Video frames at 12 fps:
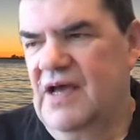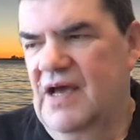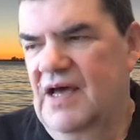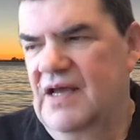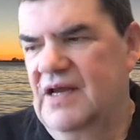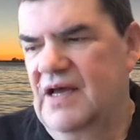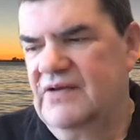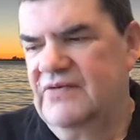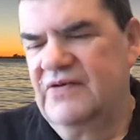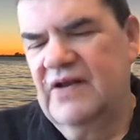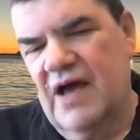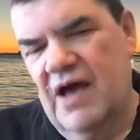and and
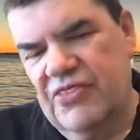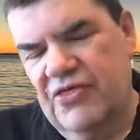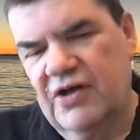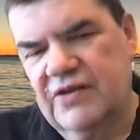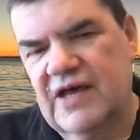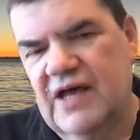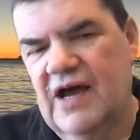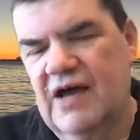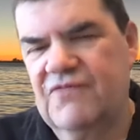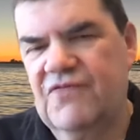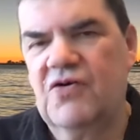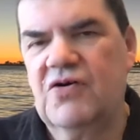you know i thought that
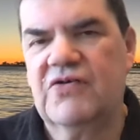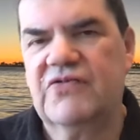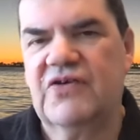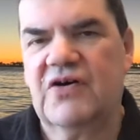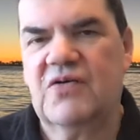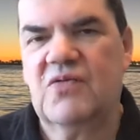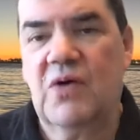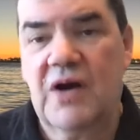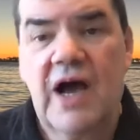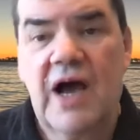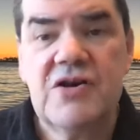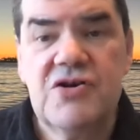i'd focus on
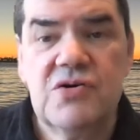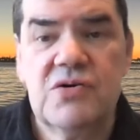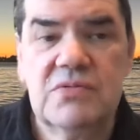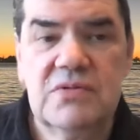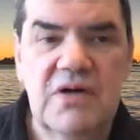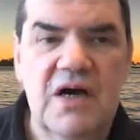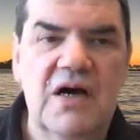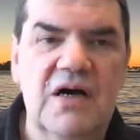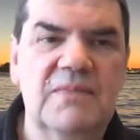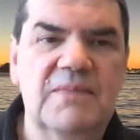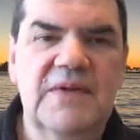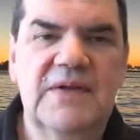what i do
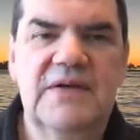uh,